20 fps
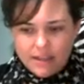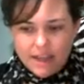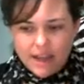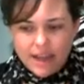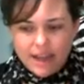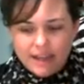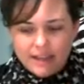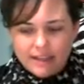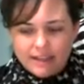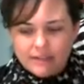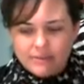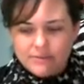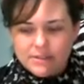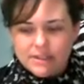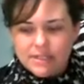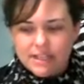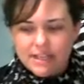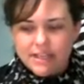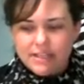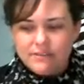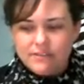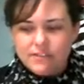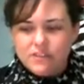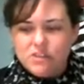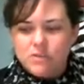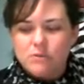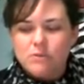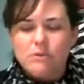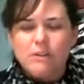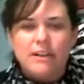I was thinking of a
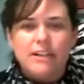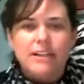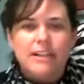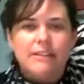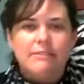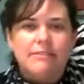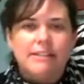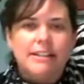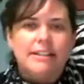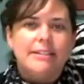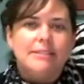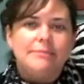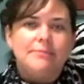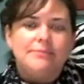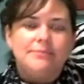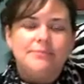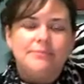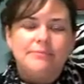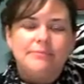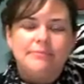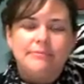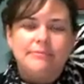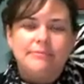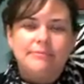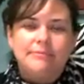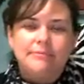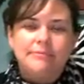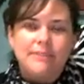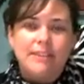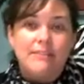story of a
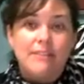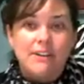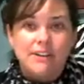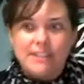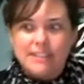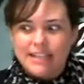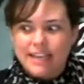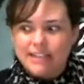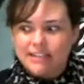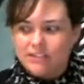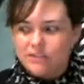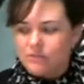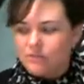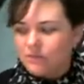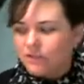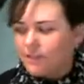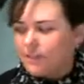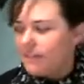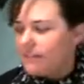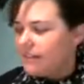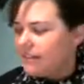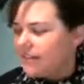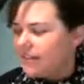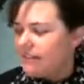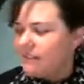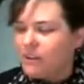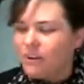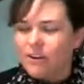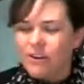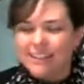very sad story, and
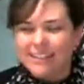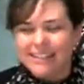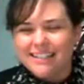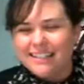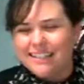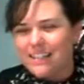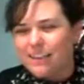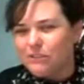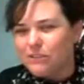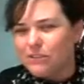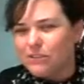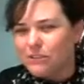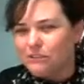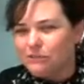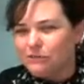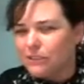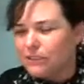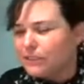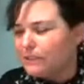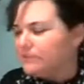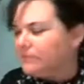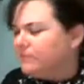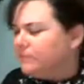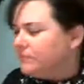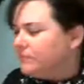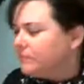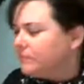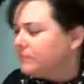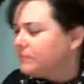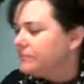I've heard it in several
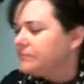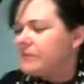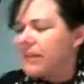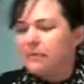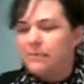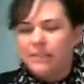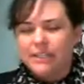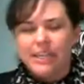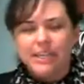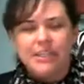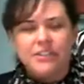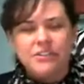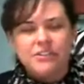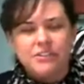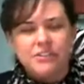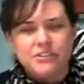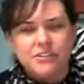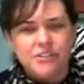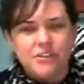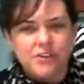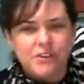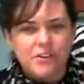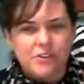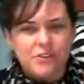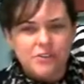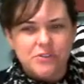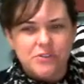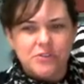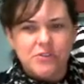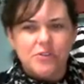different applications, and they're all
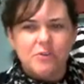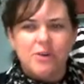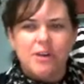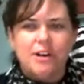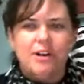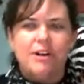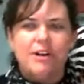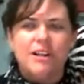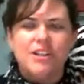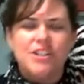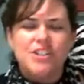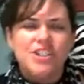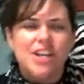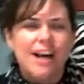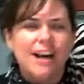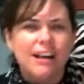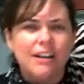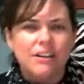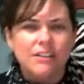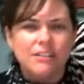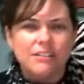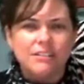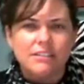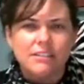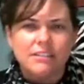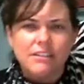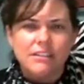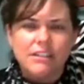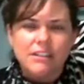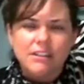true, where a child
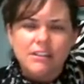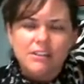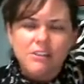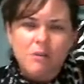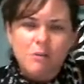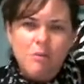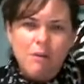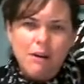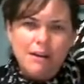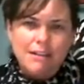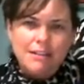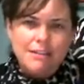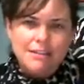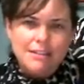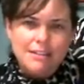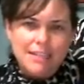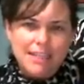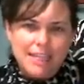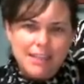was